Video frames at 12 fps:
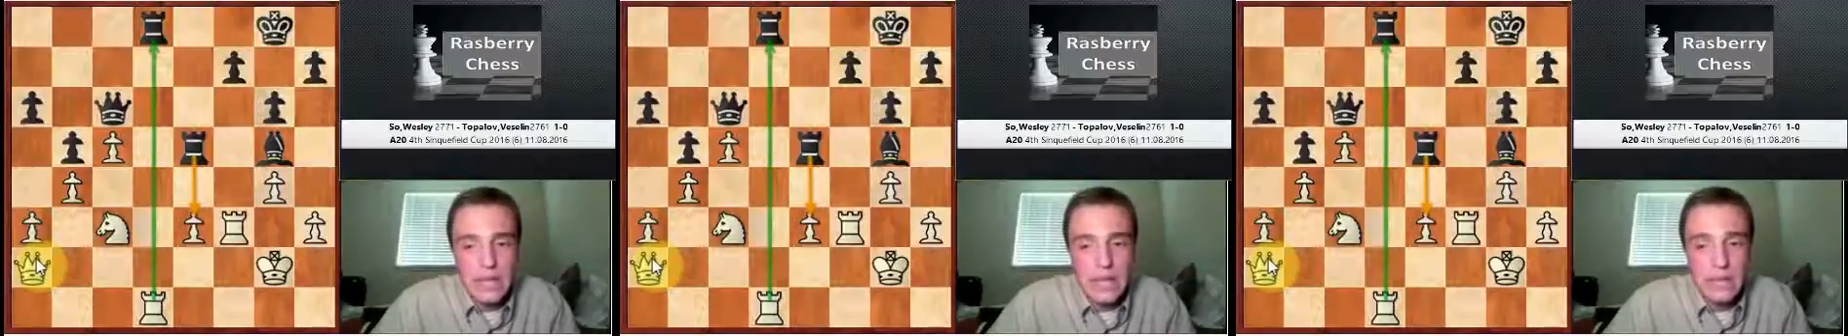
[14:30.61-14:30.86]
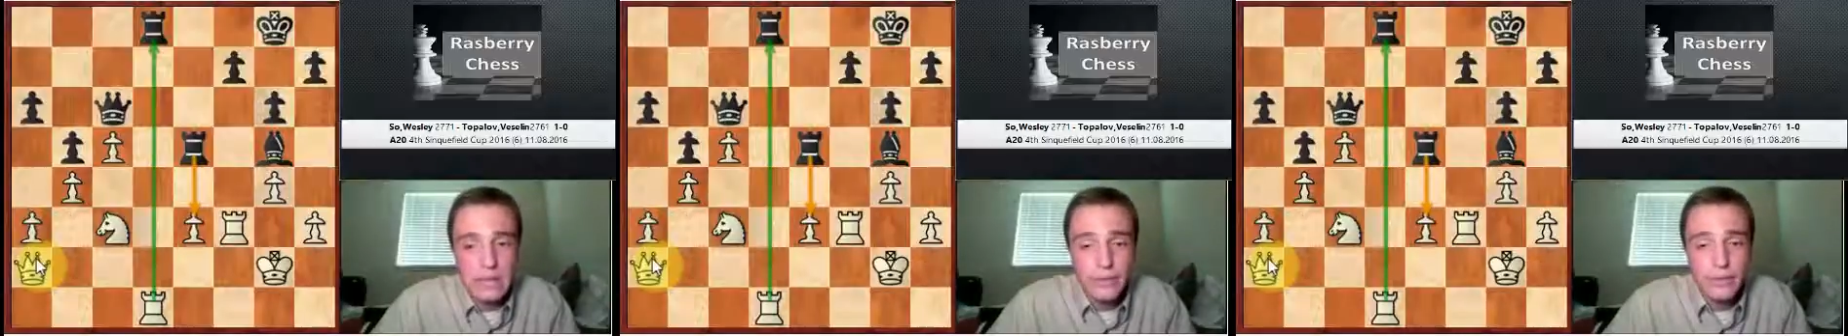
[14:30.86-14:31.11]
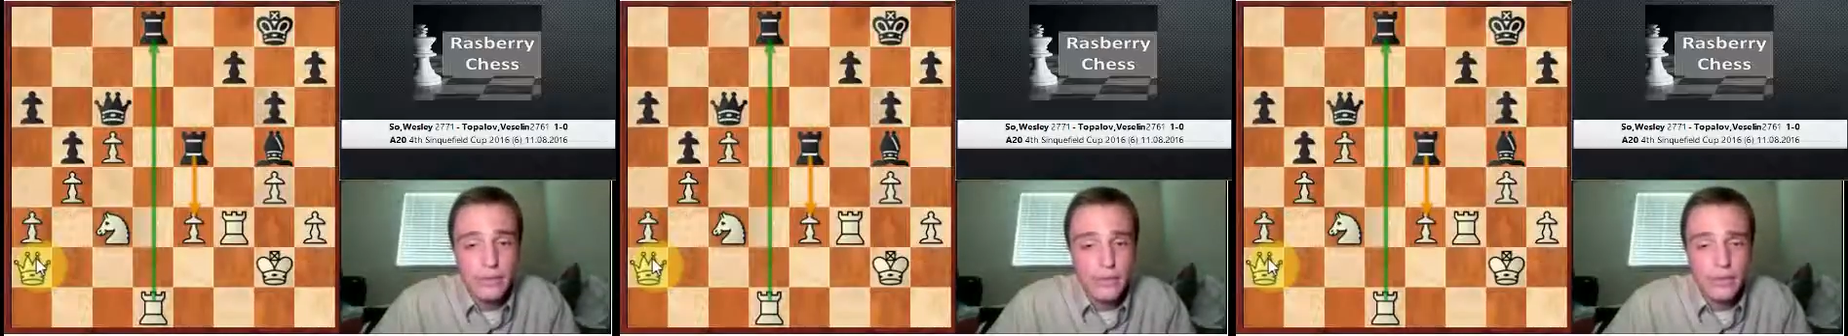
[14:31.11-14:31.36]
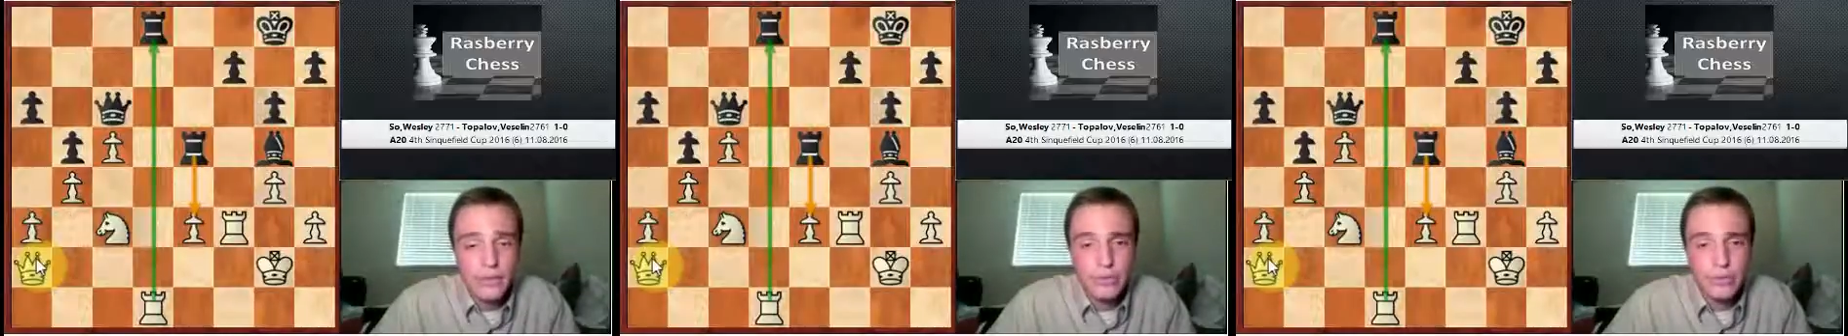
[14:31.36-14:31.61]
And at this
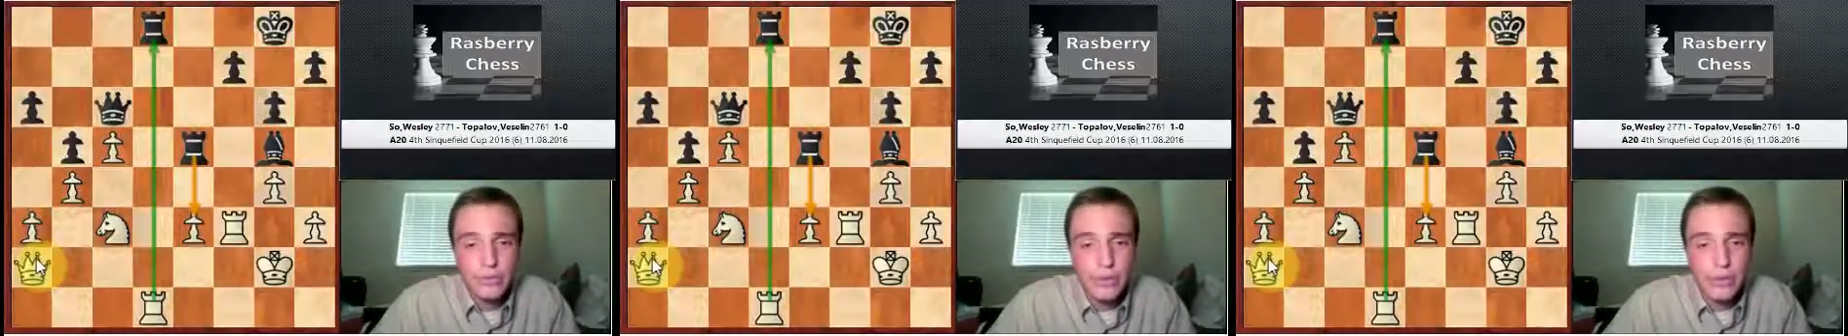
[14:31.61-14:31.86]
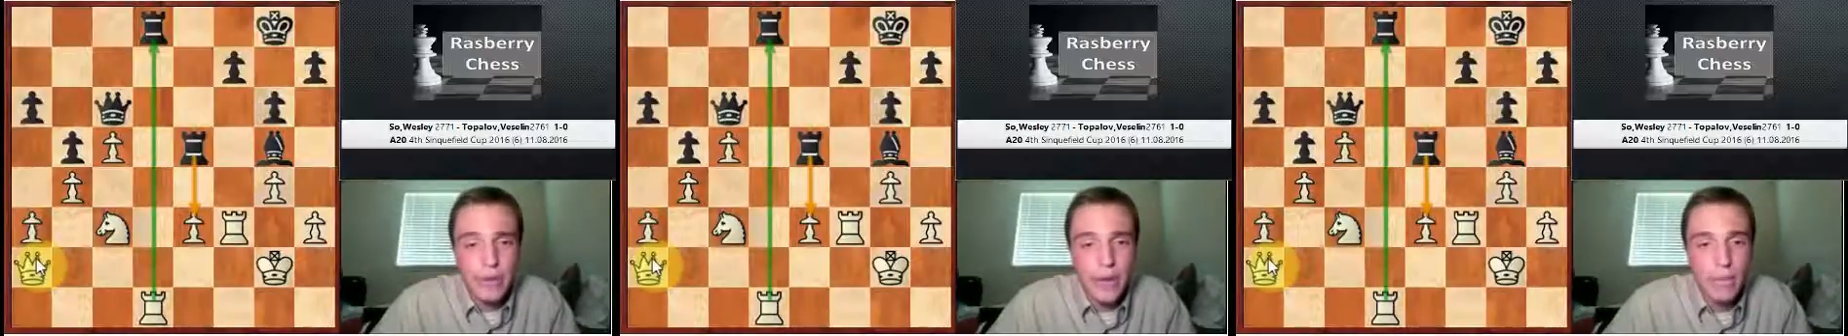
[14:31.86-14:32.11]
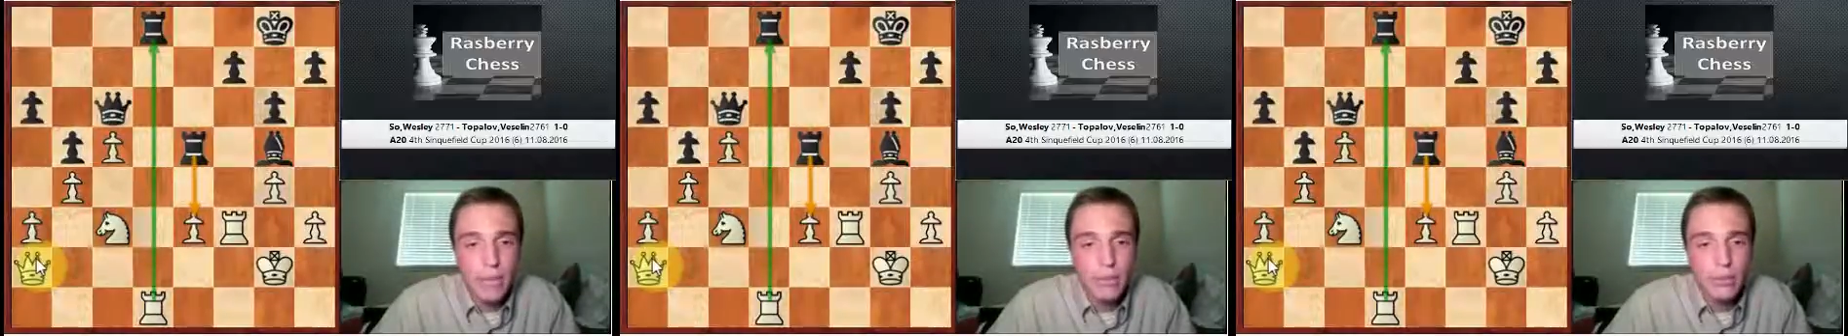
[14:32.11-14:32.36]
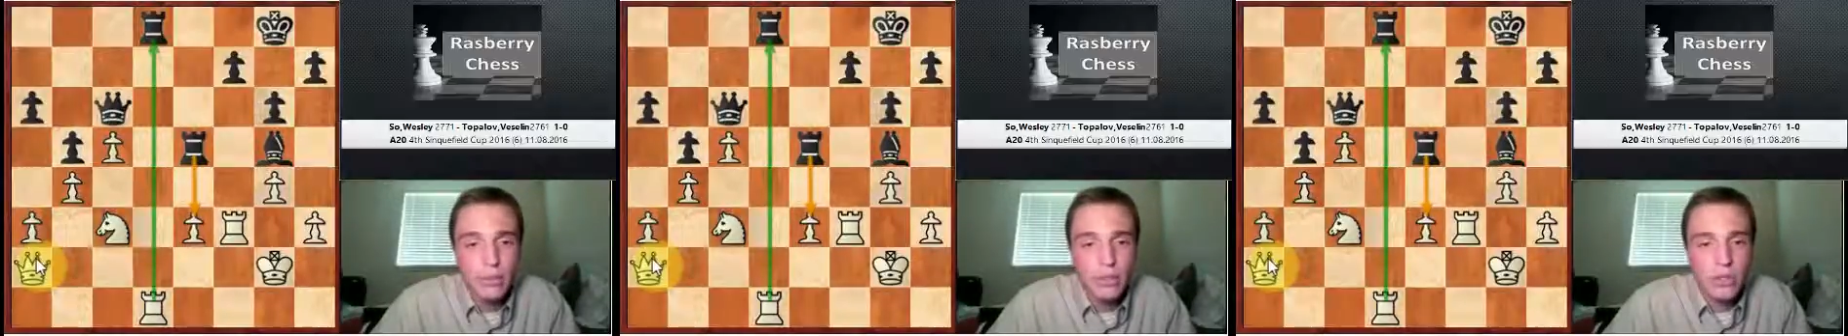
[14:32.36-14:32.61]
point, there's really not
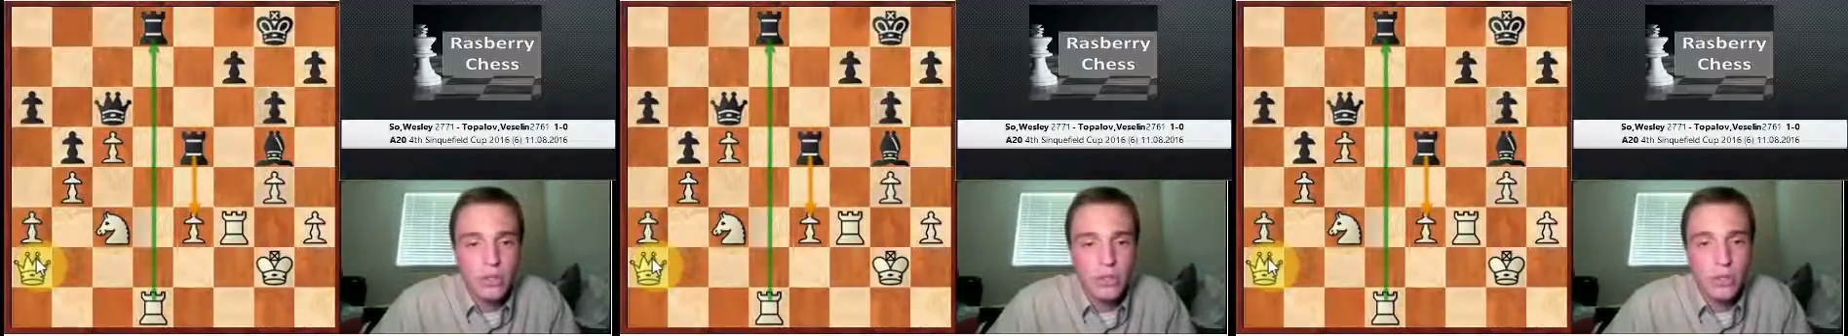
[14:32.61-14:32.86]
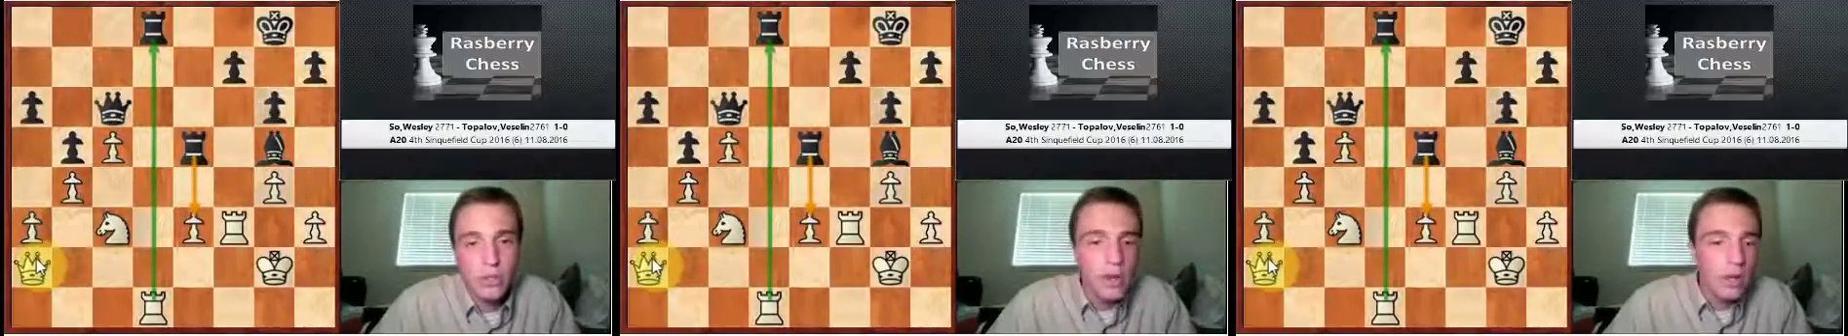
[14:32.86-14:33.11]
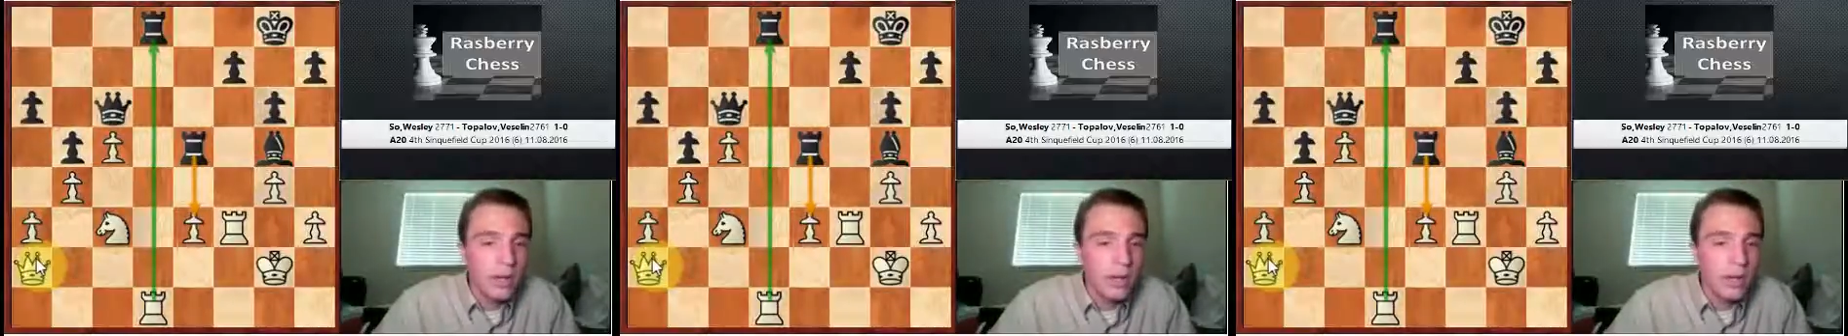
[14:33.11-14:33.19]
much you can do.